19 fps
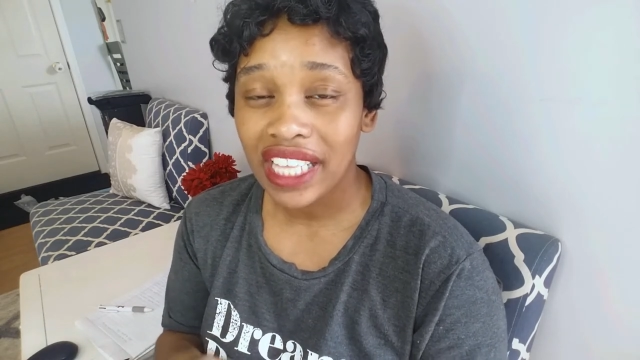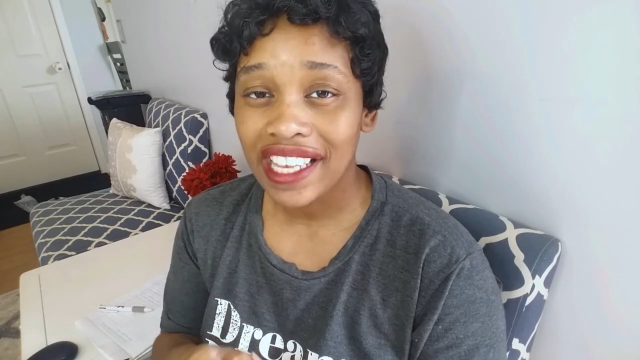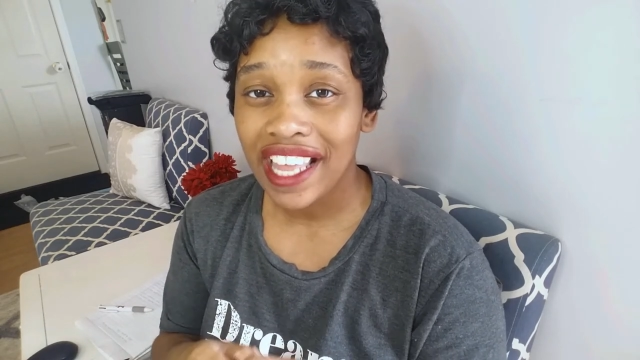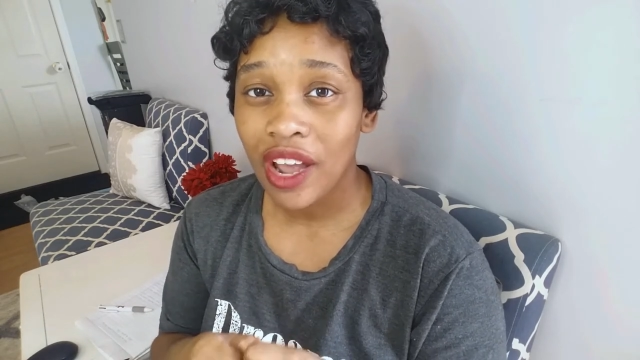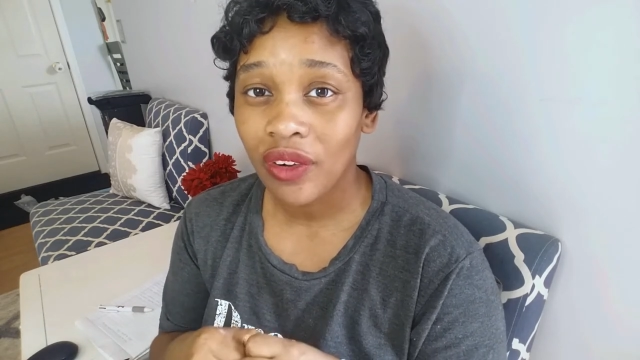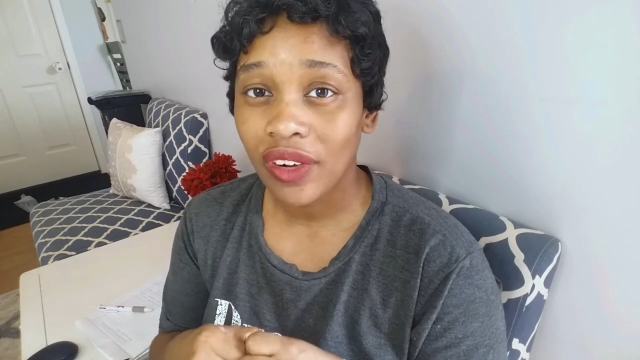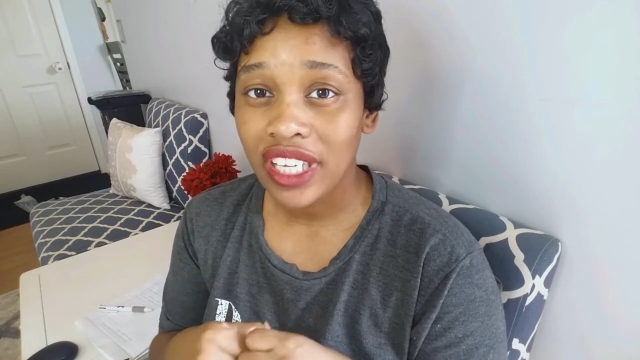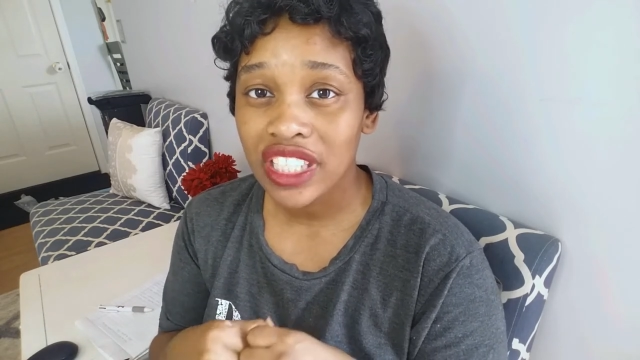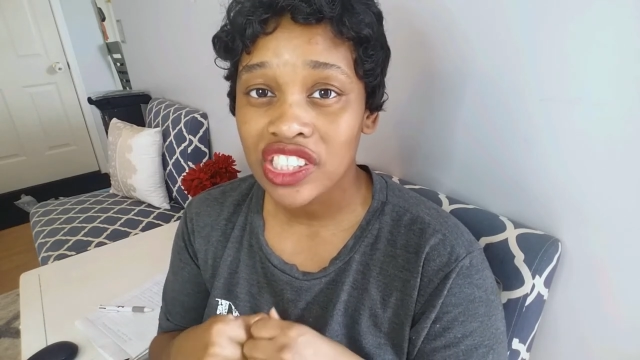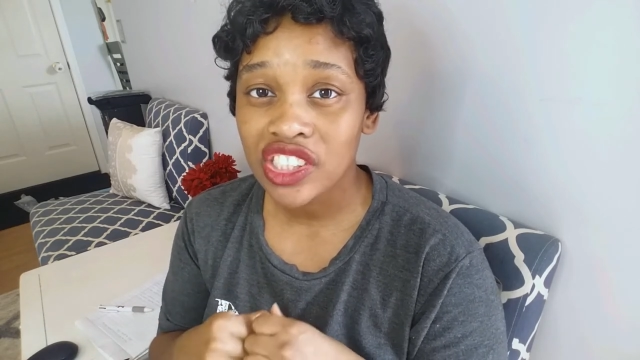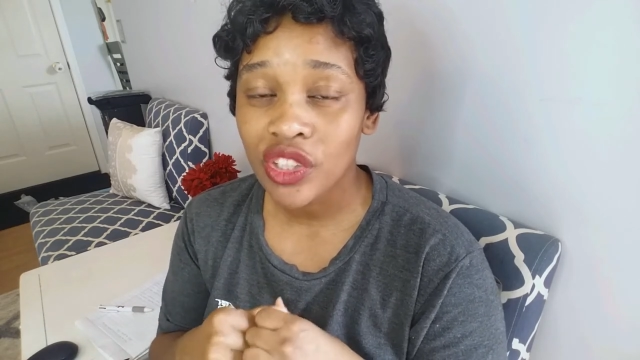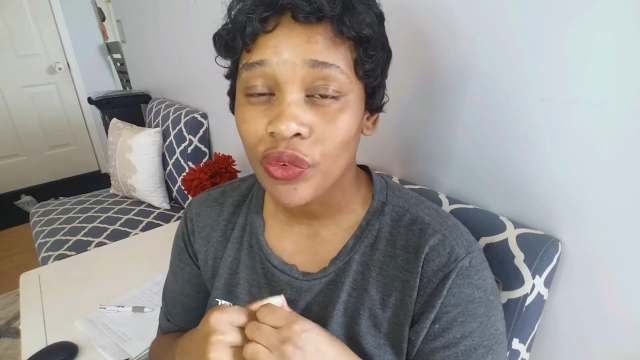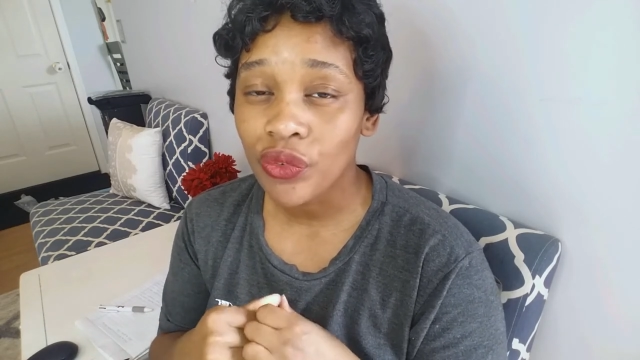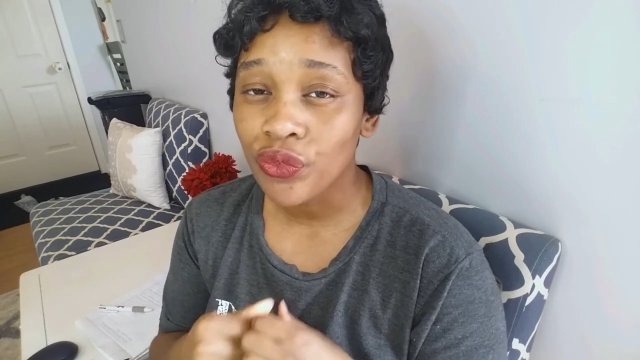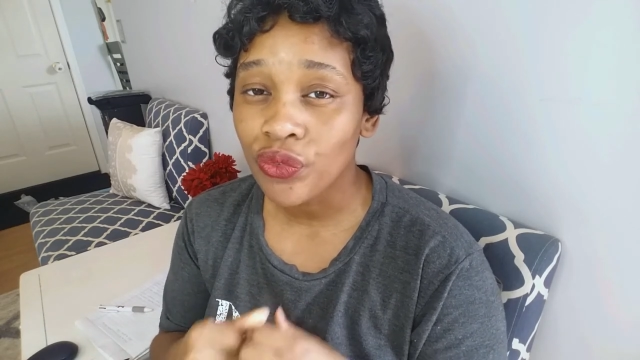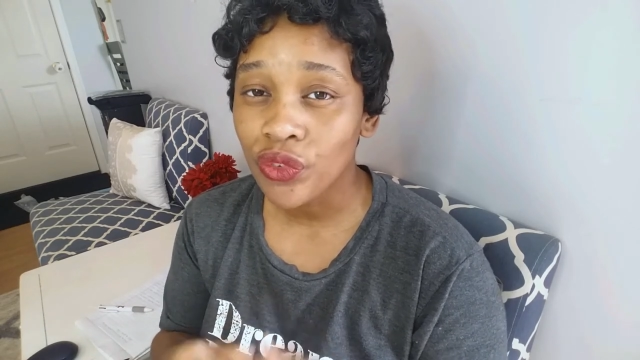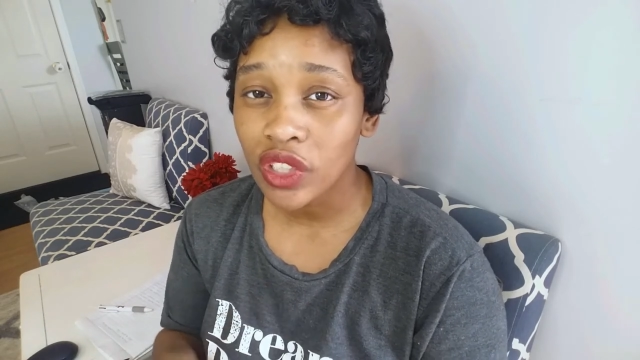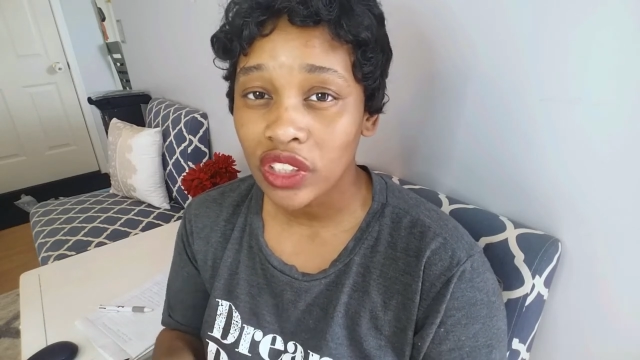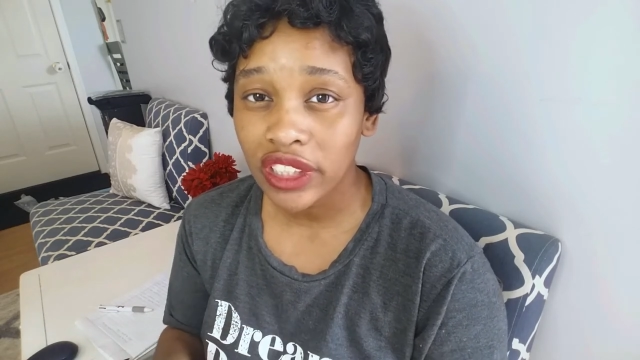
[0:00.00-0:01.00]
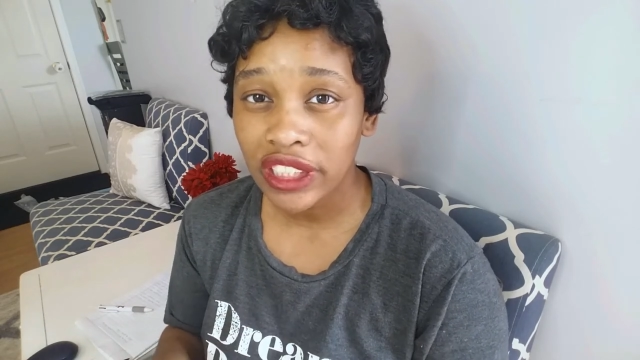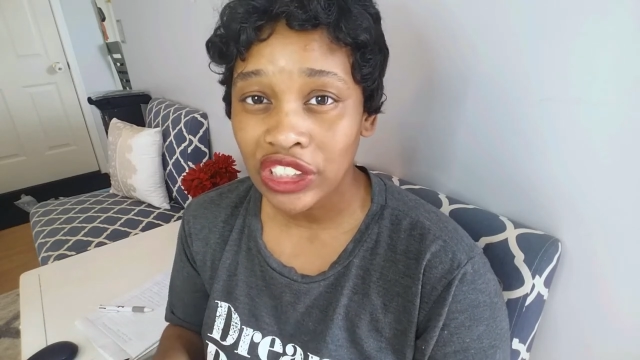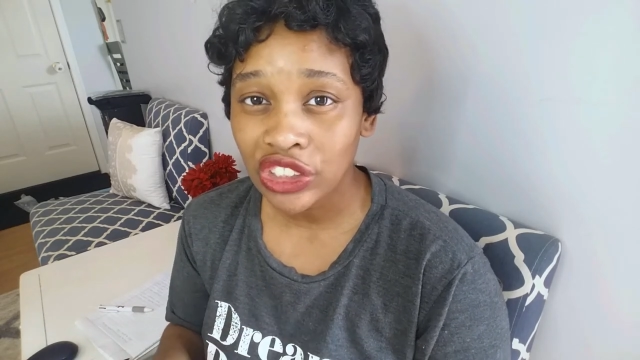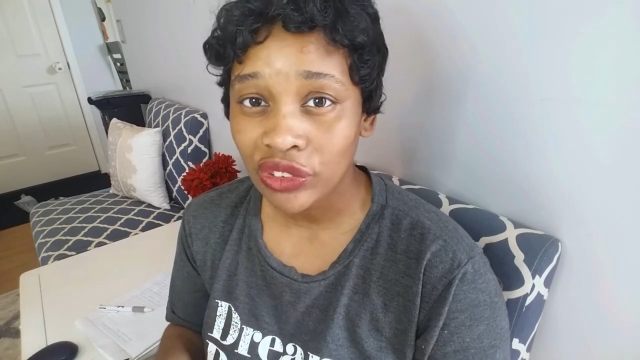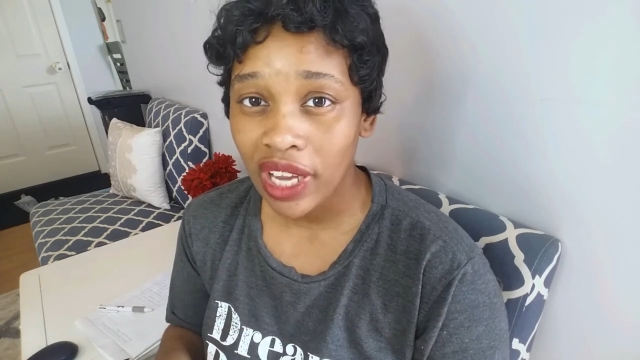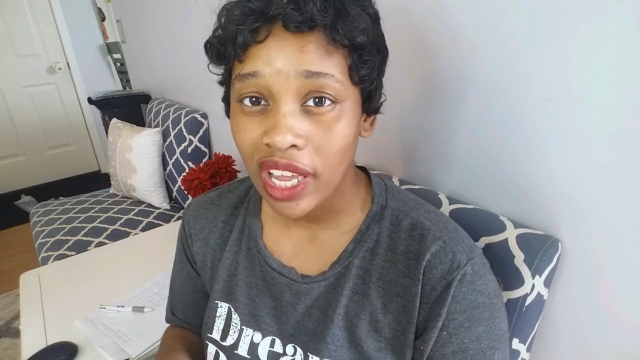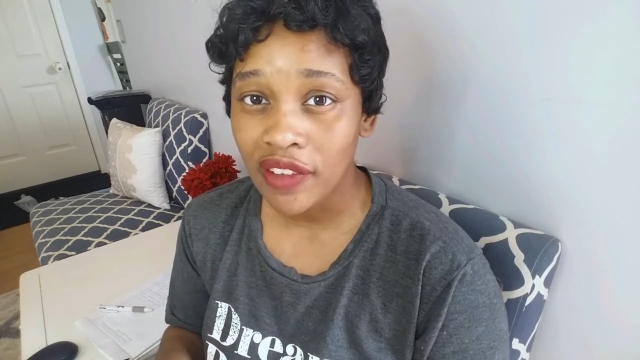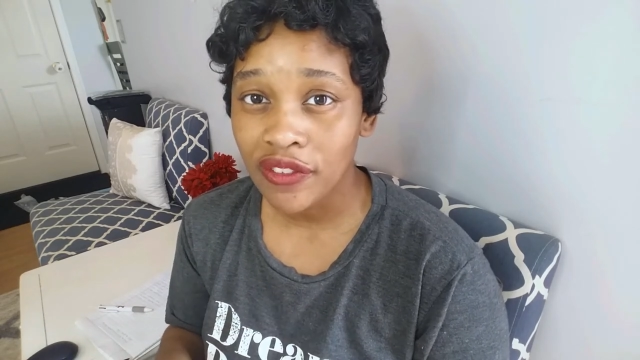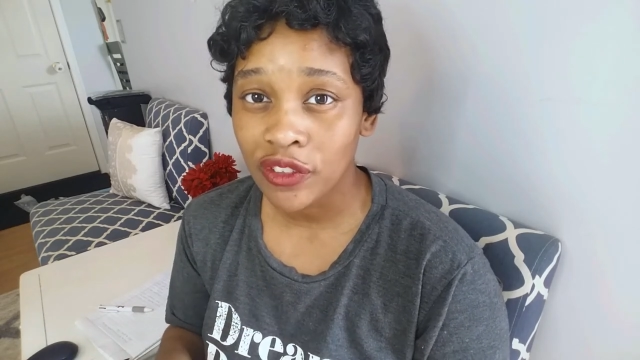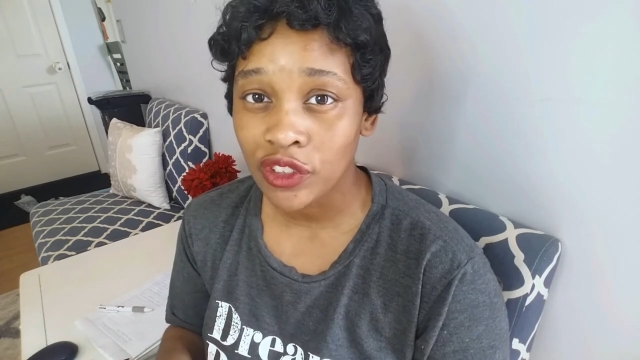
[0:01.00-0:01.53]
allowing it to fully dry